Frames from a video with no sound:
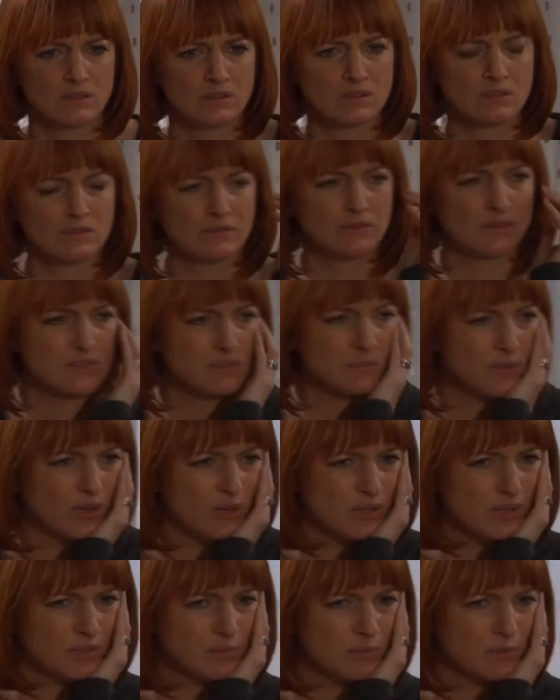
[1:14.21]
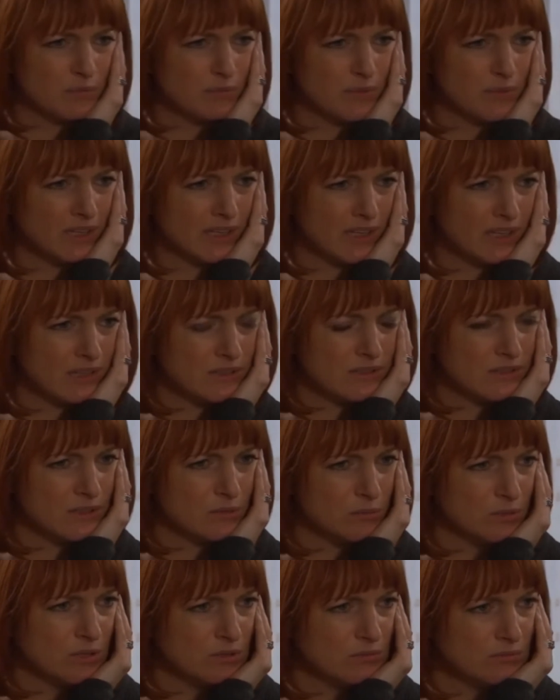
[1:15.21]
I've lost my husband, my kids, and I'm
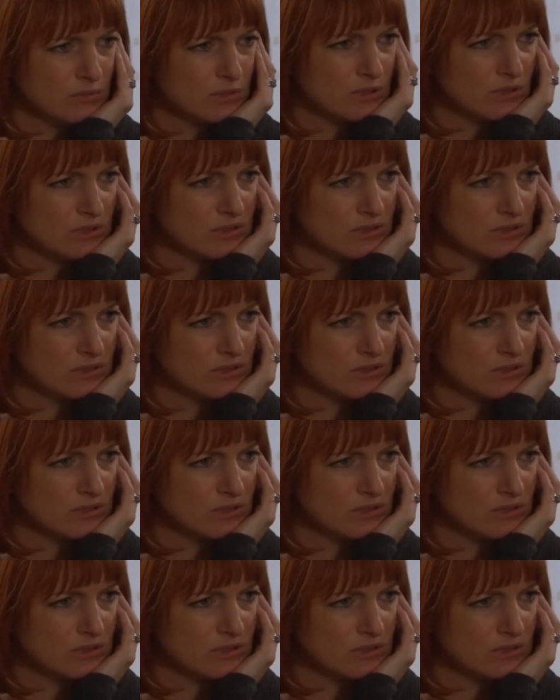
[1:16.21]
homeless.